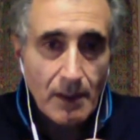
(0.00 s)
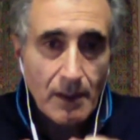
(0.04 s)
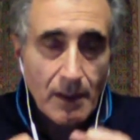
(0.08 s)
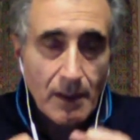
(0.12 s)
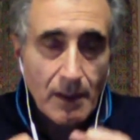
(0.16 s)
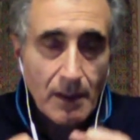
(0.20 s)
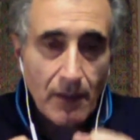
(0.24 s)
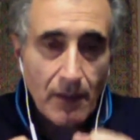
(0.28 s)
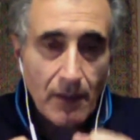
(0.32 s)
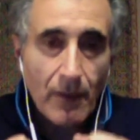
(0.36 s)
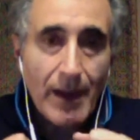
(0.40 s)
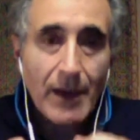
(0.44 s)

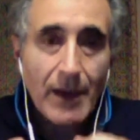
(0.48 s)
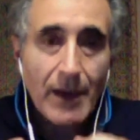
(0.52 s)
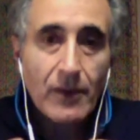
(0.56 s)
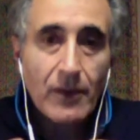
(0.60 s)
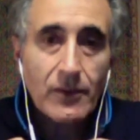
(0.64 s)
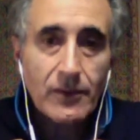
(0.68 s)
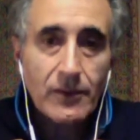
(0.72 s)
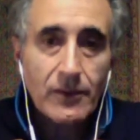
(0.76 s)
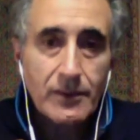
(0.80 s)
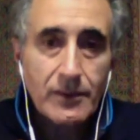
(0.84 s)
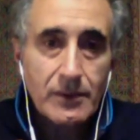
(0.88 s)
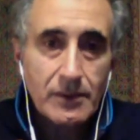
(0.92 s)

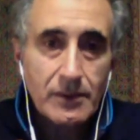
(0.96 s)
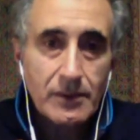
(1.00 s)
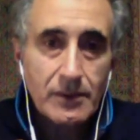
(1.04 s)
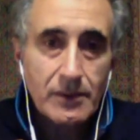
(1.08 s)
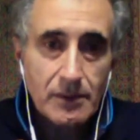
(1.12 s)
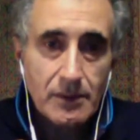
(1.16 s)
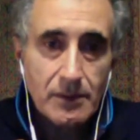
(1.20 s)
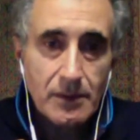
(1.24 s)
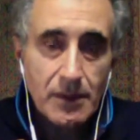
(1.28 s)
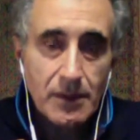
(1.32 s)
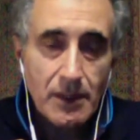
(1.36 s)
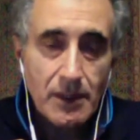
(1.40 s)
around
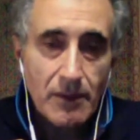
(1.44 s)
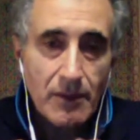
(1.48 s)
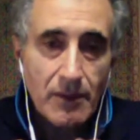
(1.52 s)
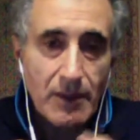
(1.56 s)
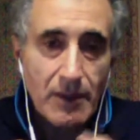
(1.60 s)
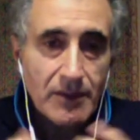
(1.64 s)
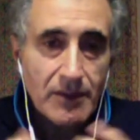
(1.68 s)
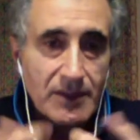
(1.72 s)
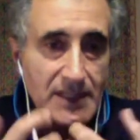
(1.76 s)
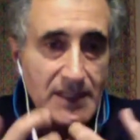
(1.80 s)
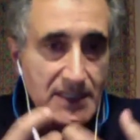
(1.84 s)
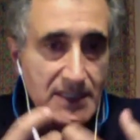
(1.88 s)

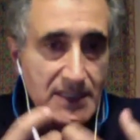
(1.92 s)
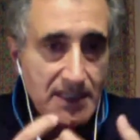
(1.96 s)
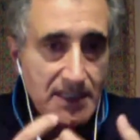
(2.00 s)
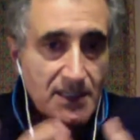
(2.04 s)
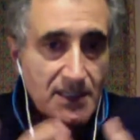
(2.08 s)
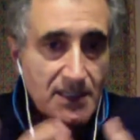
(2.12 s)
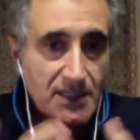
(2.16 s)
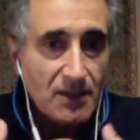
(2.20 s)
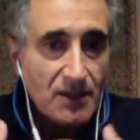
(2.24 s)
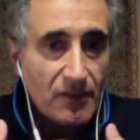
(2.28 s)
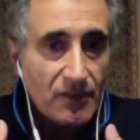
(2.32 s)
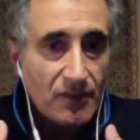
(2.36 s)
a
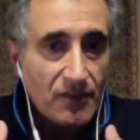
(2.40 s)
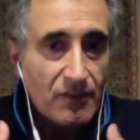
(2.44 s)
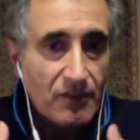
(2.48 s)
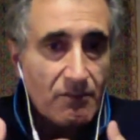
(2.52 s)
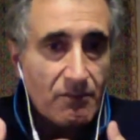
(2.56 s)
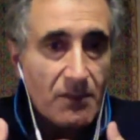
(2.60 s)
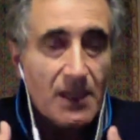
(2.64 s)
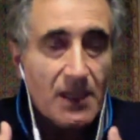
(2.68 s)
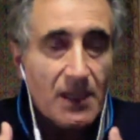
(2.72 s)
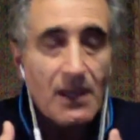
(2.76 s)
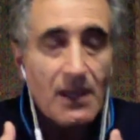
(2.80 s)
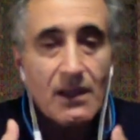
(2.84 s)
sense of
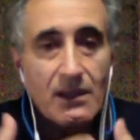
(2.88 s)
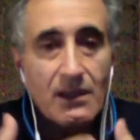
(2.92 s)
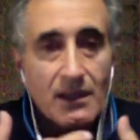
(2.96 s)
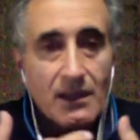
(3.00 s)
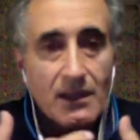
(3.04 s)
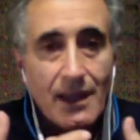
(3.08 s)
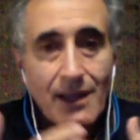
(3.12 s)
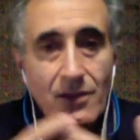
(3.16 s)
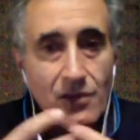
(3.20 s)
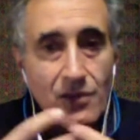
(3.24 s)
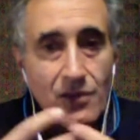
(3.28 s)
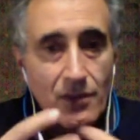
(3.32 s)
me in
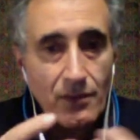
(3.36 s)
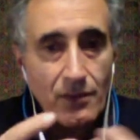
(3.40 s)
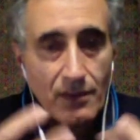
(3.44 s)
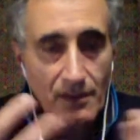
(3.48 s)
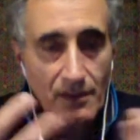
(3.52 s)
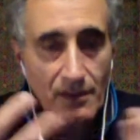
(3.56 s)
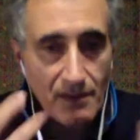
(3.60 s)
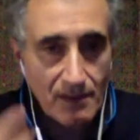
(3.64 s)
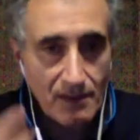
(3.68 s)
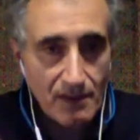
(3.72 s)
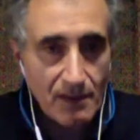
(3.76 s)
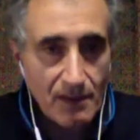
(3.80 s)
danger.
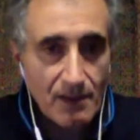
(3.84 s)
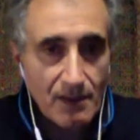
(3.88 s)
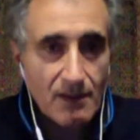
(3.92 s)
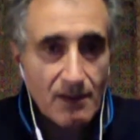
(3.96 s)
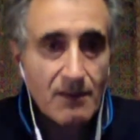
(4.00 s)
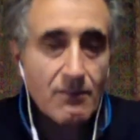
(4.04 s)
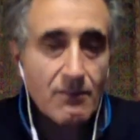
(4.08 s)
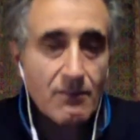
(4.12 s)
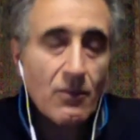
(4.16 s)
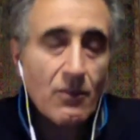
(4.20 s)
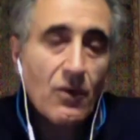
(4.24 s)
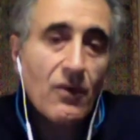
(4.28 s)

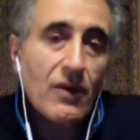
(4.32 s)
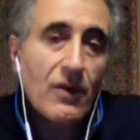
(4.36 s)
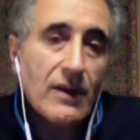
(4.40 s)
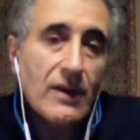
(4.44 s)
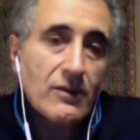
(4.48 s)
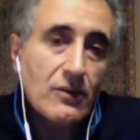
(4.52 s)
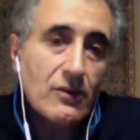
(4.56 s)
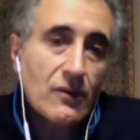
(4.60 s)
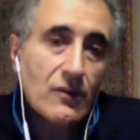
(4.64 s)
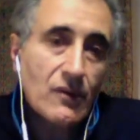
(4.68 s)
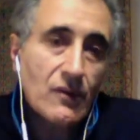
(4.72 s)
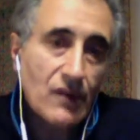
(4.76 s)
It's more
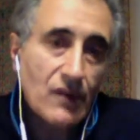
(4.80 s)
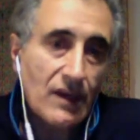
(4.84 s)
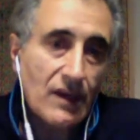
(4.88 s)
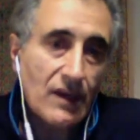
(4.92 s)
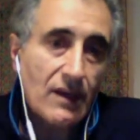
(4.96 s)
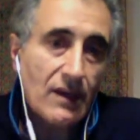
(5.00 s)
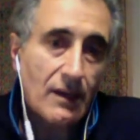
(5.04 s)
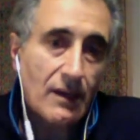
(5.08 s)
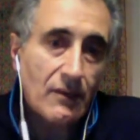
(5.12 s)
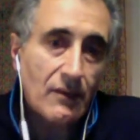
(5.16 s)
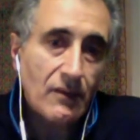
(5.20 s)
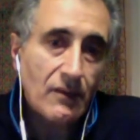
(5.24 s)
at the
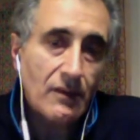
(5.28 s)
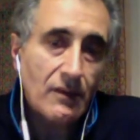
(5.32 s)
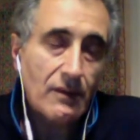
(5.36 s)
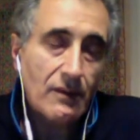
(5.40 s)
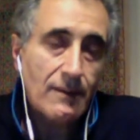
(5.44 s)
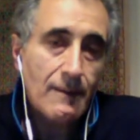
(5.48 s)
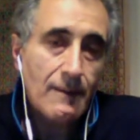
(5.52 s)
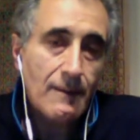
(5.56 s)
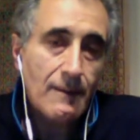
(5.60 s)
feeling level,